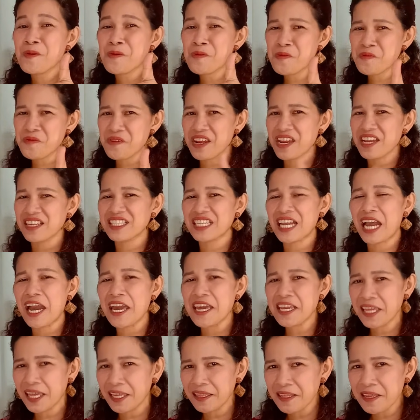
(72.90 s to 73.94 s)
Great,
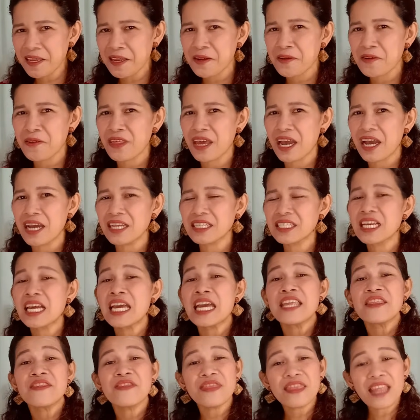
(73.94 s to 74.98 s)
I can hear that.
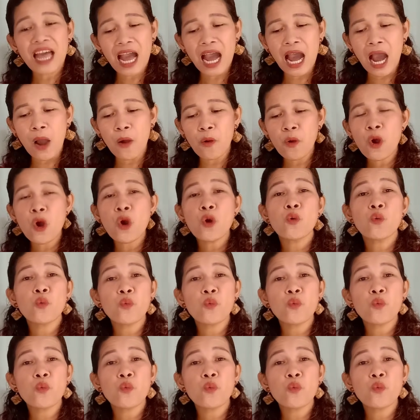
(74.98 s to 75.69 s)
Now,